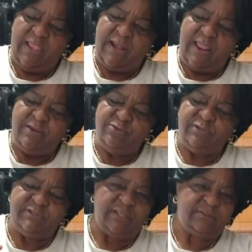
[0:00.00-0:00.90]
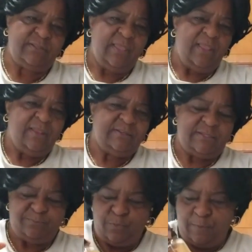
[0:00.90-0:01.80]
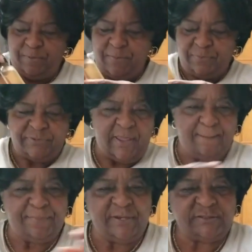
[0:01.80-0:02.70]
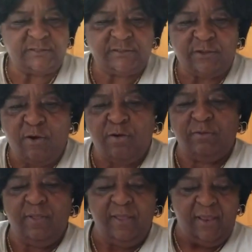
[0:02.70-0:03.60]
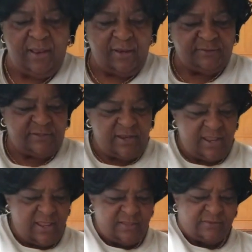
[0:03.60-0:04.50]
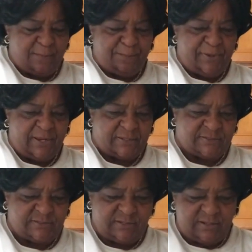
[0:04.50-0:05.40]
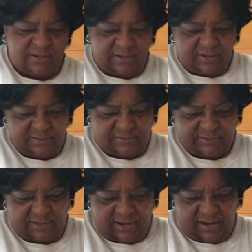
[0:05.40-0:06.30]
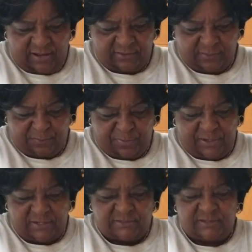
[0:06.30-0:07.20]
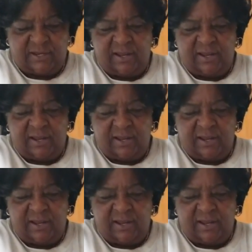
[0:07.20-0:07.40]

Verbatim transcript: and I usually just, just when people say a pinch of salt, just a pinch, just a pinch.